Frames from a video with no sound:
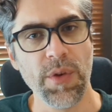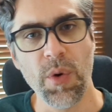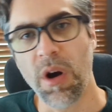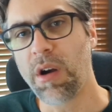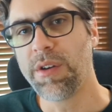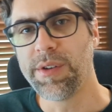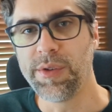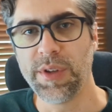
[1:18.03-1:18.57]

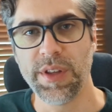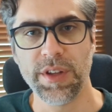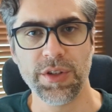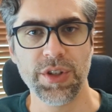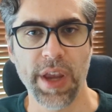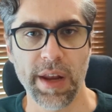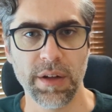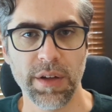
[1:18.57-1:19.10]
are new to this
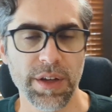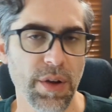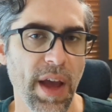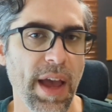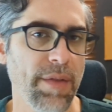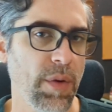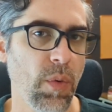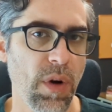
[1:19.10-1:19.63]
channel and you
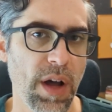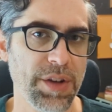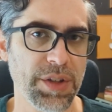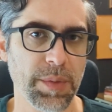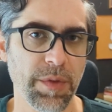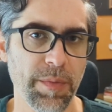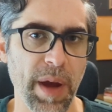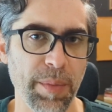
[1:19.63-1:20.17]
haven't watched
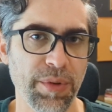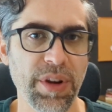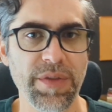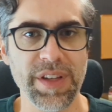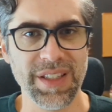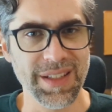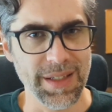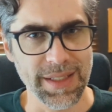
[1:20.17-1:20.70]
some of my
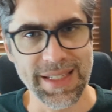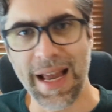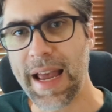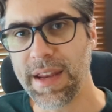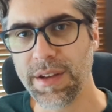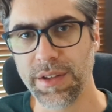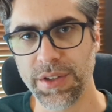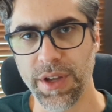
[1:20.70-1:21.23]
previous
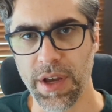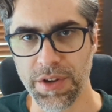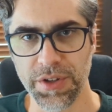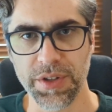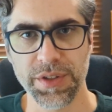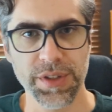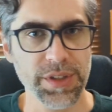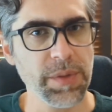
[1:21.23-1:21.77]
design
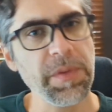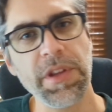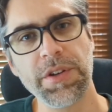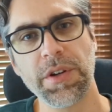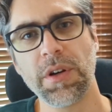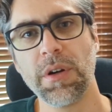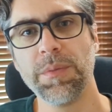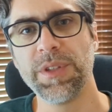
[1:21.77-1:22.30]
discussions, some of the
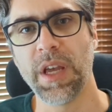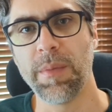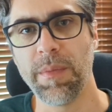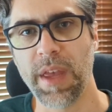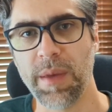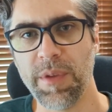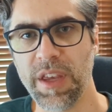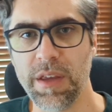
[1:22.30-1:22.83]
terms I
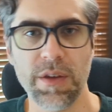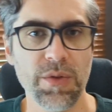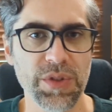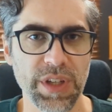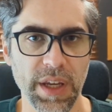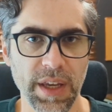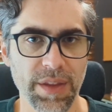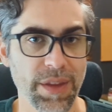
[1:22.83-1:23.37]
may be
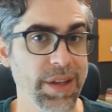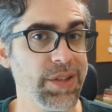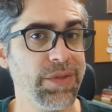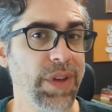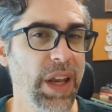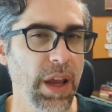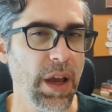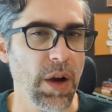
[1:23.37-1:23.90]
using in this
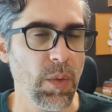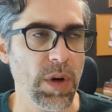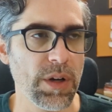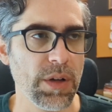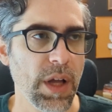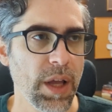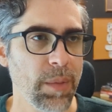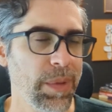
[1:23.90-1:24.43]
video
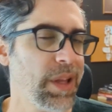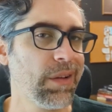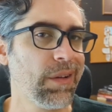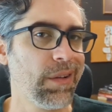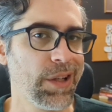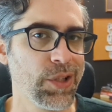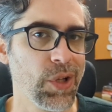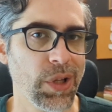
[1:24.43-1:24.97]
will be a
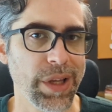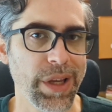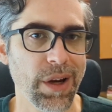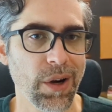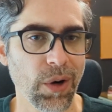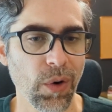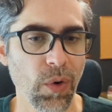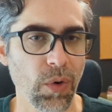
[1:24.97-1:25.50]
little
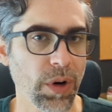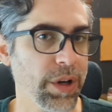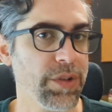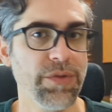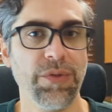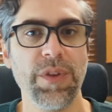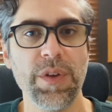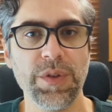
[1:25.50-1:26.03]
unclear or
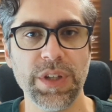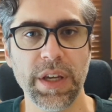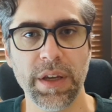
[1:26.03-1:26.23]
confusing,